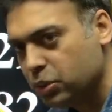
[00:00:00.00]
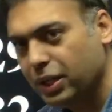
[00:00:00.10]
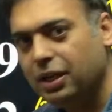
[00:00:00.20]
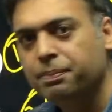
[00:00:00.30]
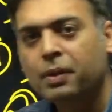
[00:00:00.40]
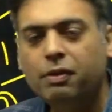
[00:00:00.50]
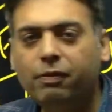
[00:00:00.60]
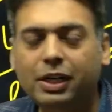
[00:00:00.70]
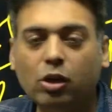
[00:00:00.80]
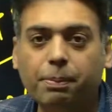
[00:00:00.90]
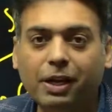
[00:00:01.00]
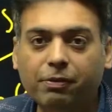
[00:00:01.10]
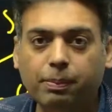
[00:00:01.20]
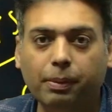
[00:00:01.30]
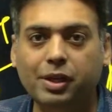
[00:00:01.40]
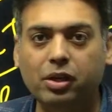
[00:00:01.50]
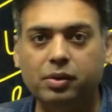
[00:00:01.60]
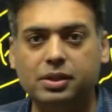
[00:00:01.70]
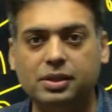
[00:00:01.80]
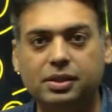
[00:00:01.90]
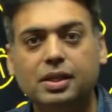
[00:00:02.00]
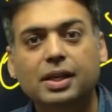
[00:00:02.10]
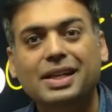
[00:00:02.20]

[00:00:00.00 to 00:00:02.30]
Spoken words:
as well when you apply for public universities.